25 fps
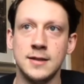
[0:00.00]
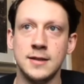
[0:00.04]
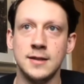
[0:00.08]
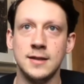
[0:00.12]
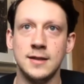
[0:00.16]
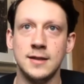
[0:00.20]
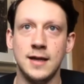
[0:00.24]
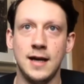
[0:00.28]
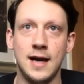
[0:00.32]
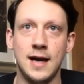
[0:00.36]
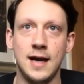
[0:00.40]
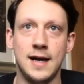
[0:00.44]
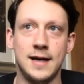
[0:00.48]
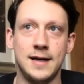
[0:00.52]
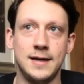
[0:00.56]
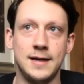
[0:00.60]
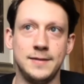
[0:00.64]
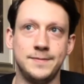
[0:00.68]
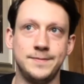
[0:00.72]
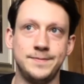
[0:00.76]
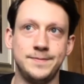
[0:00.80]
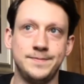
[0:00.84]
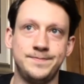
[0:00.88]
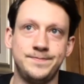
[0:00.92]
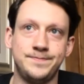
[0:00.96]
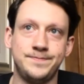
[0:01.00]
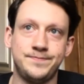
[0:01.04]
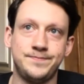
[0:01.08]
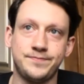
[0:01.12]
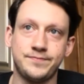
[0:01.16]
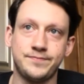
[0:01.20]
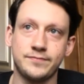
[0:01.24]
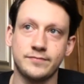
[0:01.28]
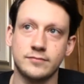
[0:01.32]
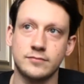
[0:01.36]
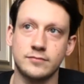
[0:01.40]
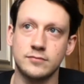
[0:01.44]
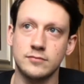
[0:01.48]

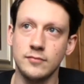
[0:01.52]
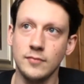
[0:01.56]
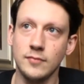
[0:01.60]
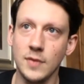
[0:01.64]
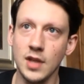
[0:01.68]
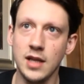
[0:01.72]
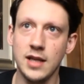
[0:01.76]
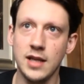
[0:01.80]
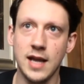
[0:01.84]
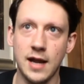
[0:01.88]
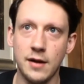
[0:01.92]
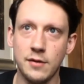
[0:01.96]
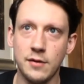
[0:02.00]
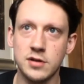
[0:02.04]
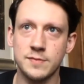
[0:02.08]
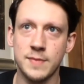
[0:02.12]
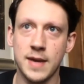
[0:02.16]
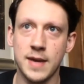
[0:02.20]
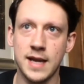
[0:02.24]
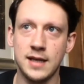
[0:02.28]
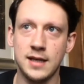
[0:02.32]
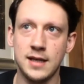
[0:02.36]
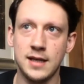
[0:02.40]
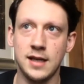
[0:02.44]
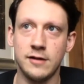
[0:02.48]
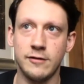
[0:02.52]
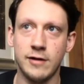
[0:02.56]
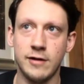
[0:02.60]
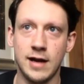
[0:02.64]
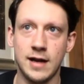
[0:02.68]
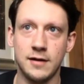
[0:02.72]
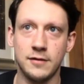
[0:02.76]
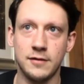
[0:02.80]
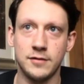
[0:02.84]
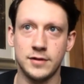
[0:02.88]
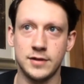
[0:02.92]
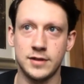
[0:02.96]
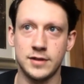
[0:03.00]
It was mainly
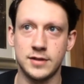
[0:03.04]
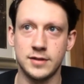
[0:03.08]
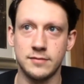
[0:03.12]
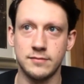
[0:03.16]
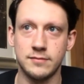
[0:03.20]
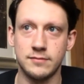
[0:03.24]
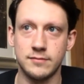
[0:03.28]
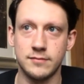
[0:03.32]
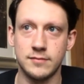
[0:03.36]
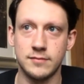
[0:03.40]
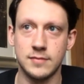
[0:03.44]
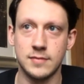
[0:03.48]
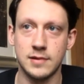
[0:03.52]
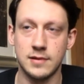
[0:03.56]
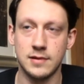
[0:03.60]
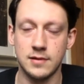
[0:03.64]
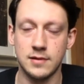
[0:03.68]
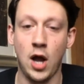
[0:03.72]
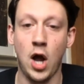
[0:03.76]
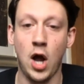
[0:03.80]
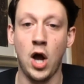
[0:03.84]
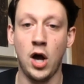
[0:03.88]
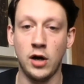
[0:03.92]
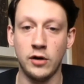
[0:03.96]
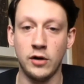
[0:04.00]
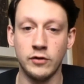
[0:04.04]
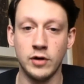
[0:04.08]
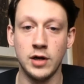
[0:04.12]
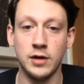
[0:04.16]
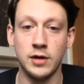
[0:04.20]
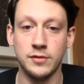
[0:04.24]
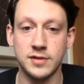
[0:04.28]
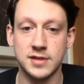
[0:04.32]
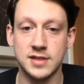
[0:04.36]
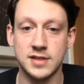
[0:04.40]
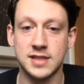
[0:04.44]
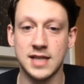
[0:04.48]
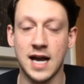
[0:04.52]
around our own
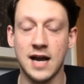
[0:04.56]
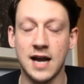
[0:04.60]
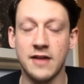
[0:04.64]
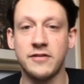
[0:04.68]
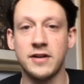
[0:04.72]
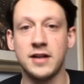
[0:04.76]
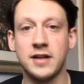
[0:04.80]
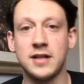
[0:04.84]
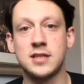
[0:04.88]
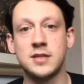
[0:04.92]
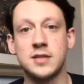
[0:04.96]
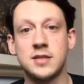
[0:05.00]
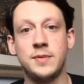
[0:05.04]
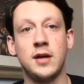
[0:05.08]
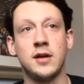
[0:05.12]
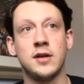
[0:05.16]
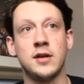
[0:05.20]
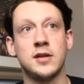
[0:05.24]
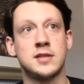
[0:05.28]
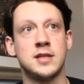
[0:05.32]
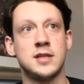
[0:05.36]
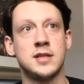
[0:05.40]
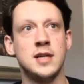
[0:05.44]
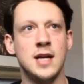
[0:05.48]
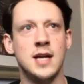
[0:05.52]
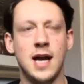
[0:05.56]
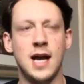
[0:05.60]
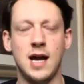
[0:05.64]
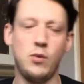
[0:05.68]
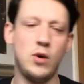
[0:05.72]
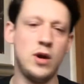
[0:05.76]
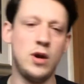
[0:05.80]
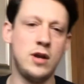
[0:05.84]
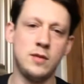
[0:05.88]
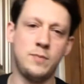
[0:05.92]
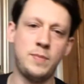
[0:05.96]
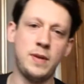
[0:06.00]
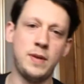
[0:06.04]
staffing, to be honest. And we're
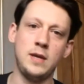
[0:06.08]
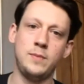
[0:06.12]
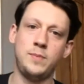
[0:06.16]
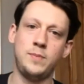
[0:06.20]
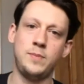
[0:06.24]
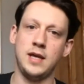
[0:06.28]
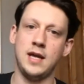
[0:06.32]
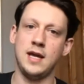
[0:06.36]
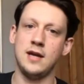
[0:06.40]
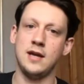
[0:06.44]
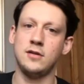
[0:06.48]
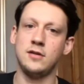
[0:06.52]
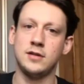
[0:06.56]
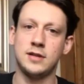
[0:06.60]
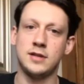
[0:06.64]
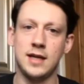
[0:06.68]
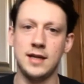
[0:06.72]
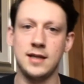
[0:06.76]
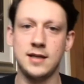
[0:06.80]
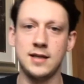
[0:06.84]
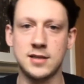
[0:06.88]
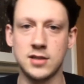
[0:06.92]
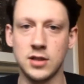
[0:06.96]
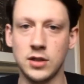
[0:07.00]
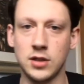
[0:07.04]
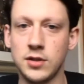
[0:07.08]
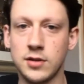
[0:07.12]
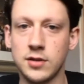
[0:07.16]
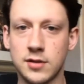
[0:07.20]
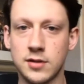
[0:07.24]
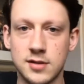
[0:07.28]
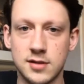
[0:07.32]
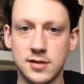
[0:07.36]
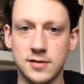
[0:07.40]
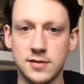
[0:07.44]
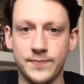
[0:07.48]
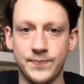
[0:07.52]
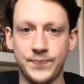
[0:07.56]
in the PPE all day
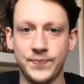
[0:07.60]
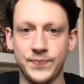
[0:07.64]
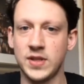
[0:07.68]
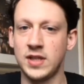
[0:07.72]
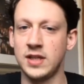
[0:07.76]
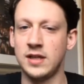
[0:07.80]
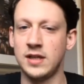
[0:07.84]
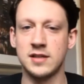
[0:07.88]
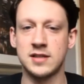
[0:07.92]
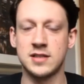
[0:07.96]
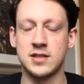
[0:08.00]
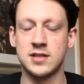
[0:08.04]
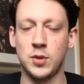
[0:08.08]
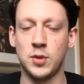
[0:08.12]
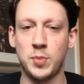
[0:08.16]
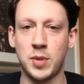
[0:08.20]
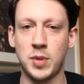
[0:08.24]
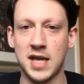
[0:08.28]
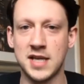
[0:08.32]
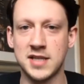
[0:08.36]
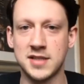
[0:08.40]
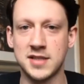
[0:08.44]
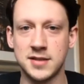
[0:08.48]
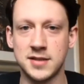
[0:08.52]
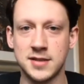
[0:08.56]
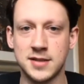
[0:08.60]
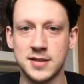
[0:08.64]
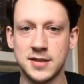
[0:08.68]
sucks. It's not pleasant.